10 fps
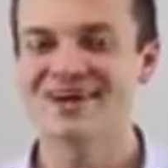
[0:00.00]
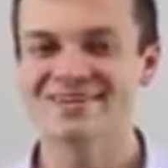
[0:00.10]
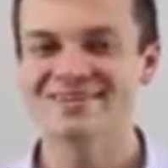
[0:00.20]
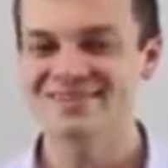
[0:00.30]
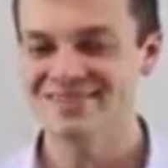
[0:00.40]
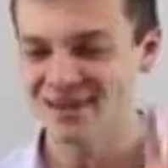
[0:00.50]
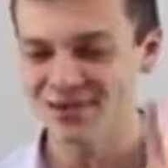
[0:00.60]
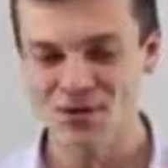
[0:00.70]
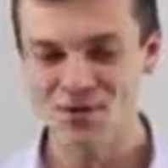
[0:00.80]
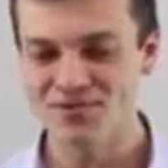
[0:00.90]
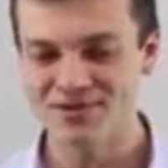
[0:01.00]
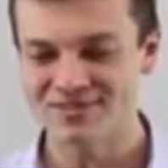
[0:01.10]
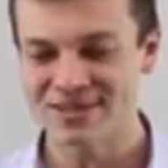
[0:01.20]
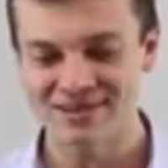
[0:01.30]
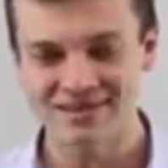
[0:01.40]
you're excited.
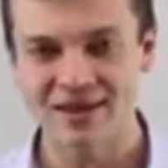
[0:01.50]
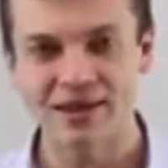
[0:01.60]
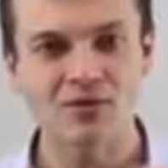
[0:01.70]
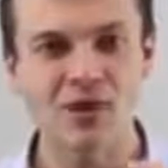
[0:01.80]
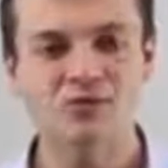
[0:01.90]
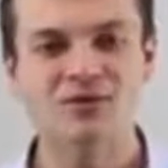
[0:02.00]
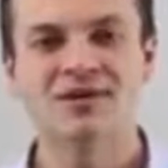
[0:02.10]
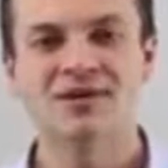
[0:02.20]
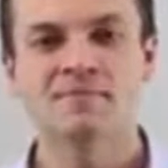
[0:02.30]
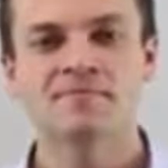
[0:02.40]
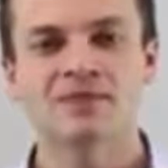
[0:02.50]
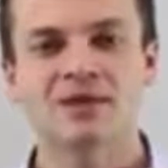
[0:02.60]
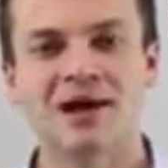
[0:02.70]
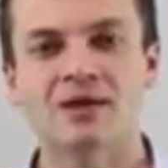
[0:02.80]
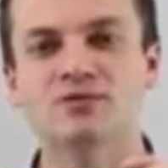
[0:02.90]
Hope you're excited. And
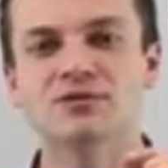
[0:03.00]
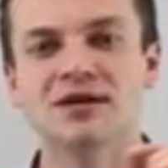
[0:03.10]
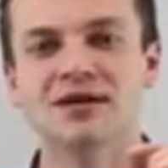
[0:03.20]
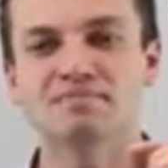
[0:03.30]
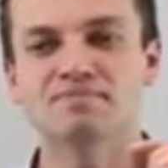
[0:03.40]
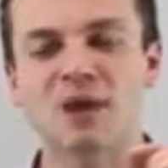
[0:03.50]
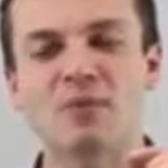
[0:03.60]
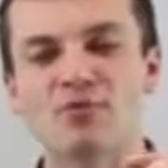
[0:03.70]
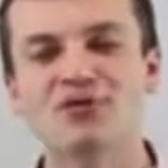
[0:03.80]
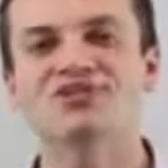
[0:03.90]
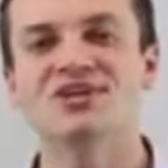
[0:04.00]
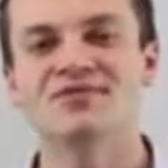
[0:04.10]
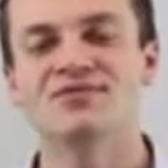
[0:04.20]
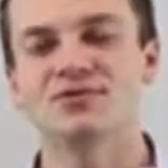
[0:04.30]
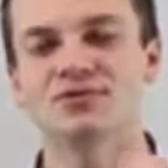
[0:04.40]
I would
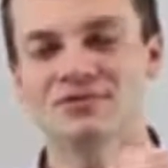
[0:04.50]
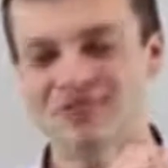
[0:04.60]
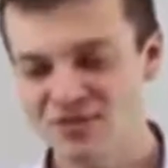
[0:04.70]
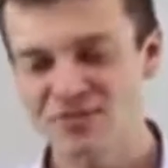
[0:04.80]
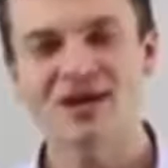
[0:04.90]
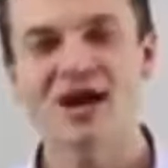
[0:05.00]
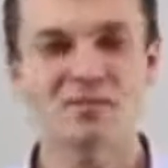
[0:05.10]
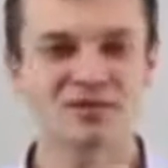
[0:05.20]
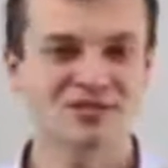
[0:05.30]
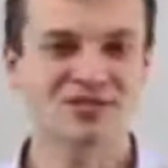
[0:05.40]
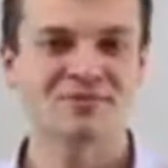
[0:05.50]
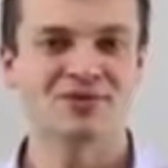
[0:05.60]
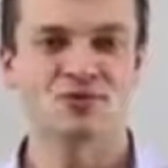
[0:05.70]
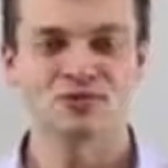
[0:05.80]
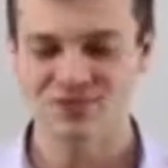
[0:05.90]
appreciate if you leave me a comment.
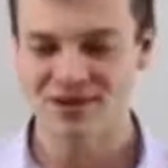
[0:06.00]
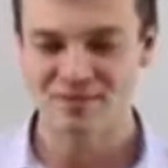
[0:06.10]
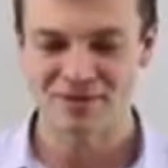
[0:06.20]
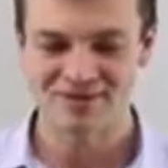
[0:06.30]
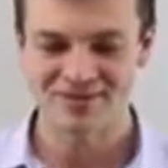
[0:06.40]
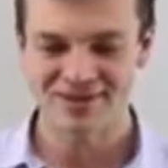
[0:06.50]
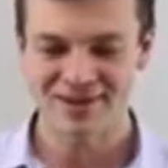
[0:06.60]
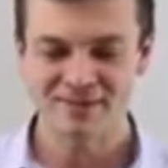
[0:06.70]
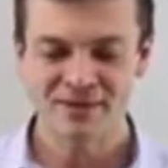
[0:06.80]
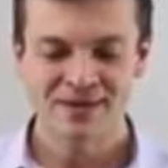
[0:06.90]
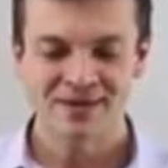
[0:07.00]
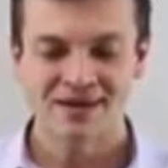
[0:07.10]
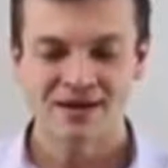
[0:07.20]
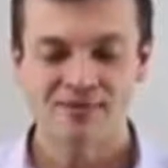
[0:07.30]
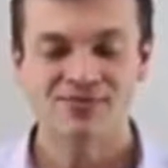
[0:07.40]
Just let me know what you thought about this, okay?
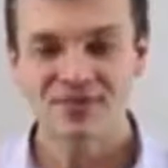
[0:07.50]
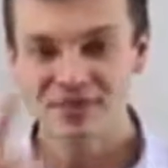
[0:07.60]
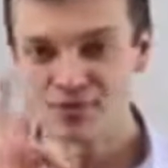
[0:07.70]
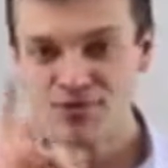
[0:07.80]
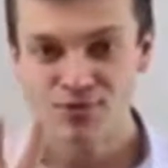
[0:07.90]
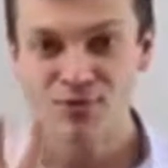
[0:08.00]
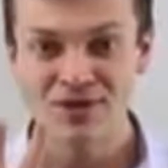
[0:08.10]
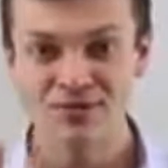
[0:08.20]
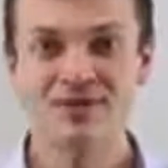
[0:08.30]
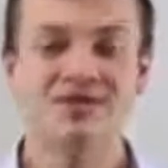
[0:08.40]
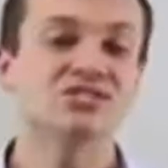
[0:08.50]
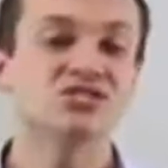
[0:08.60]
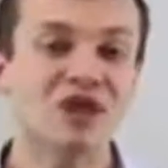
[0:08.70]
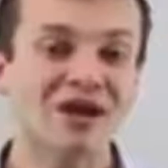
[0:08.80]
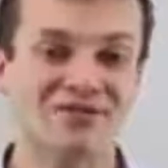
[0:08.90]
Thing number 3 you
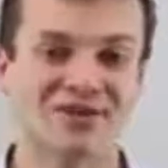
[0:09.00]
need is